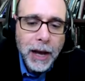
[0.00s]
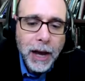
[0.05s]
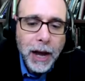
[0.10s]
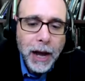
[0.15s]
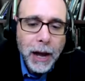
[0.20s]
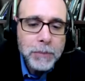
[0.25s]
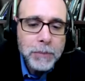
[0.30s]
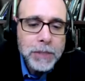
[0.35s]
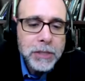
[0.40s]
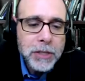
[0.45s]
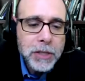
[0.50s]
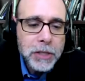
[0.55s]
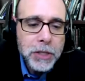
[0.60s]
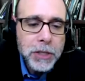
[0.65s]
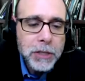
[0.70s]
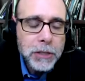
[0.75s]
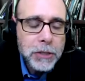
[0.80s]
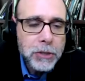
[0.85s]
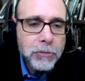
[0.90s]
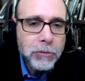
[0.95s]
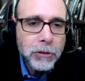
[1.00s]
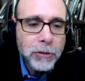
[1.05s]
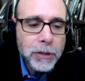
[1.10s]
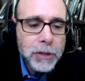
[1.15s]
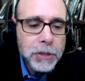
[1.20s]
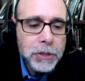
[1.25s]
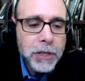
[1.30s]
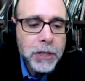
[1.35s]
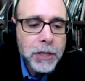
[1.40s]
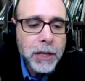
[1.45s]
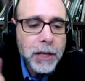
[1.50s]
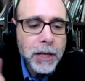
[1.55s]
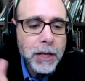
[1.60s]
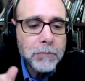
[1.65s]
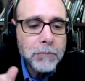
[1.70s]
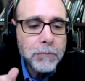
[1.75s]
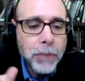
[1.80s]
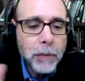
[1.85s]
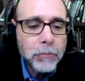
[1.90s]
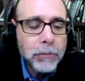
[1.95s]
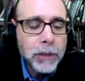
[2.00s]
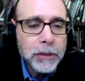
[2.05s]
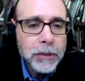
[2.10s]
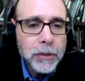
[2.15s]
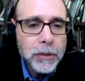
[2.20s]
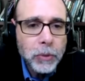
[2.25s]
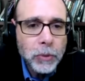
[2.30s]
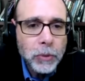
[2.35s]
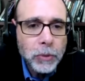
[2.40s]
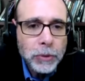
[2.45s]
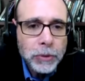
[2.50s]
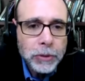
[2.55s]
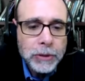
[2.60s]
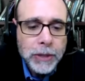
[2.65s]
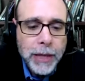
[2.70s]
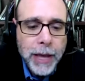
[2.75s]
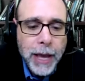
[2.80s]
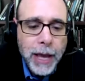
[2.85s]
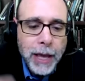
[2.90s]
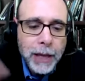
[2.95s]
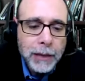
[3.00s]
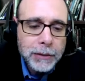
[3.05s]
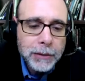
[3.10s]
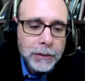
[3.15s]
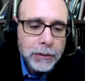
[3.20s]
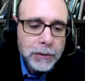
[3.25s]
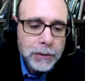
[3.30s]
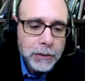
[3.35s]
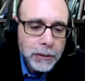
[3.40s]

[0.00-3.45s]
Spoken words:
opposition to religion in public schools and